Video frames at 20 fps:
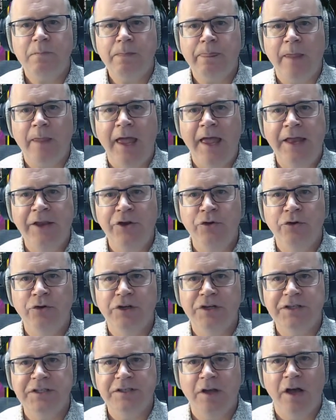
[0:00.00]
and you
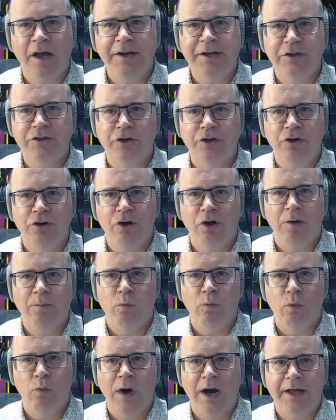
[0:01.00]
could assign it to
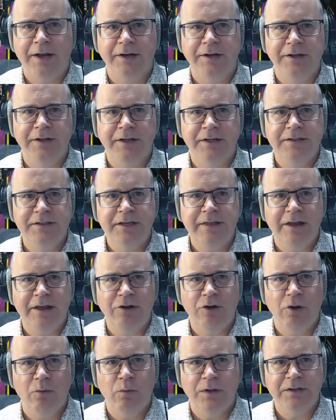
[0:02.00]
knob 1. You can see that
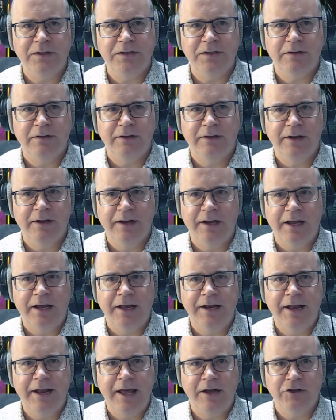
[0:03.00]
knob 1's
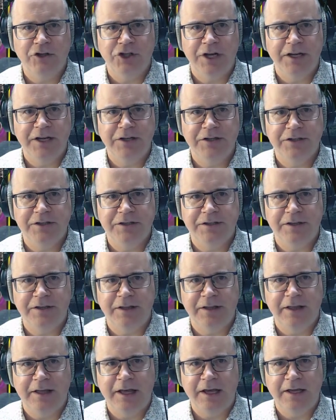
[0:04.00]
now changes
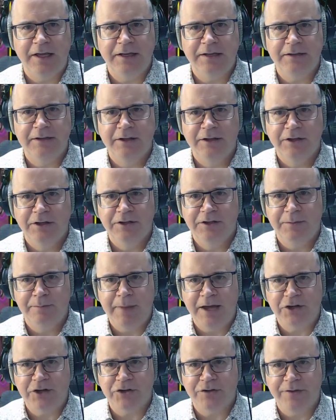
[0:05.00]
to
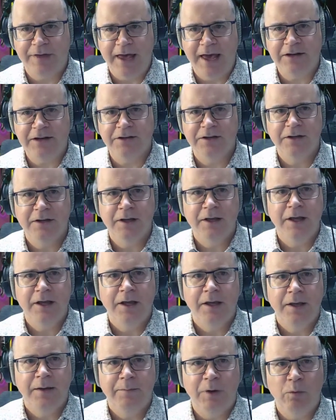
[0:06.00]
match that.
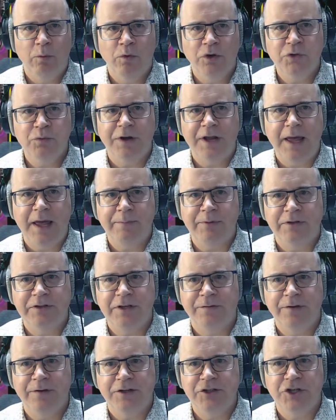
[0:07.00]
But watch what happens.
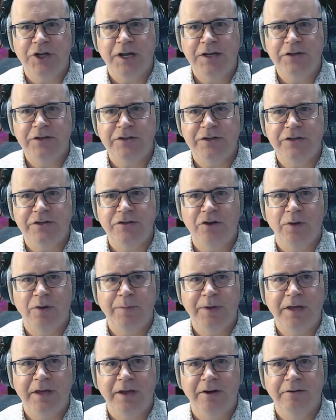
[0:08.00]
If I change this
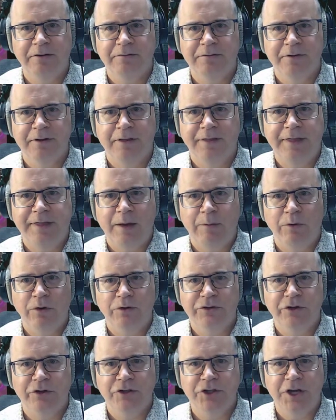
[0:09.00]
knob here, that will
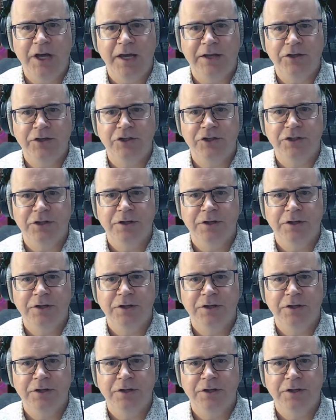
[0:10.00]
also change.